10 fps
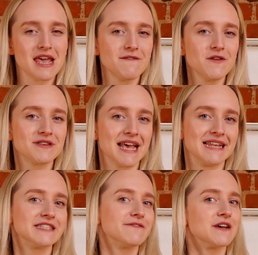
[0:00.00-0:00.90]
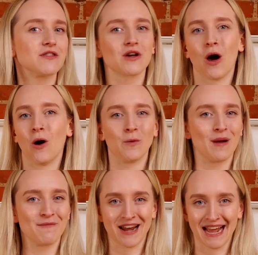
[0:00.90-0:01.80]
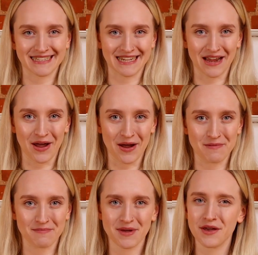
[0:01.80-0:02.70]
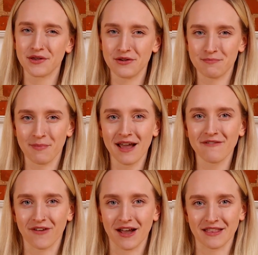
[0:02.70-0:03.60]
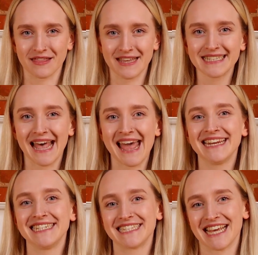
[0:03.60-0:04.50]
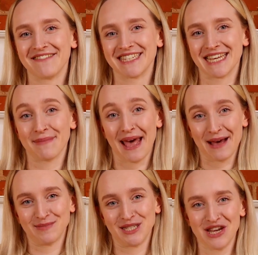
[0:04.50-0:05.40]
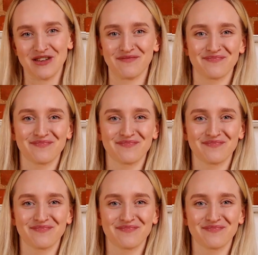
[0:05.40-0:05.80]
If you tend to feel the cold when relaxing at home, you might find that this energy-saving tip helps you.